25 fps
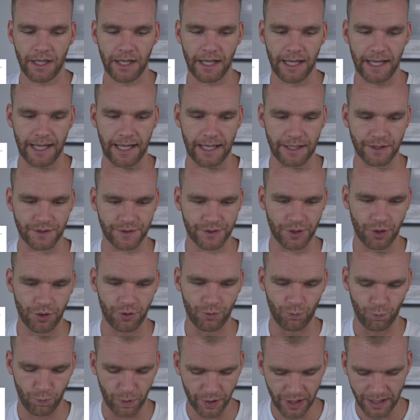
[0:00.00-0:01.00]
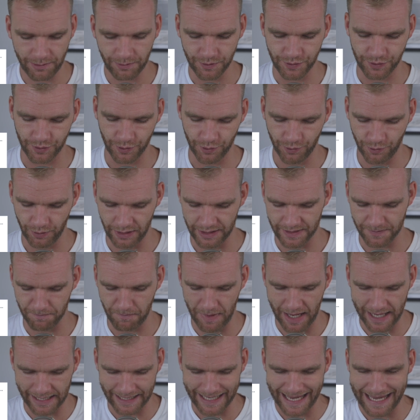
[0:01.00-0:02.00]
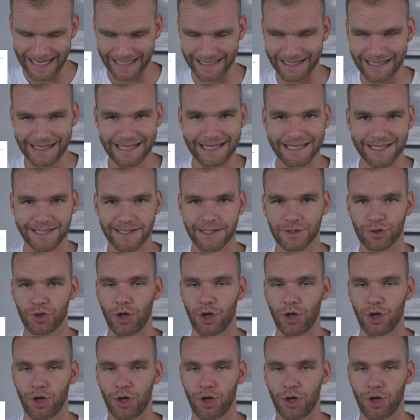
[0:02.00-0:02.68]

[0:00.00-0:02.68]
And so what I would do is make a list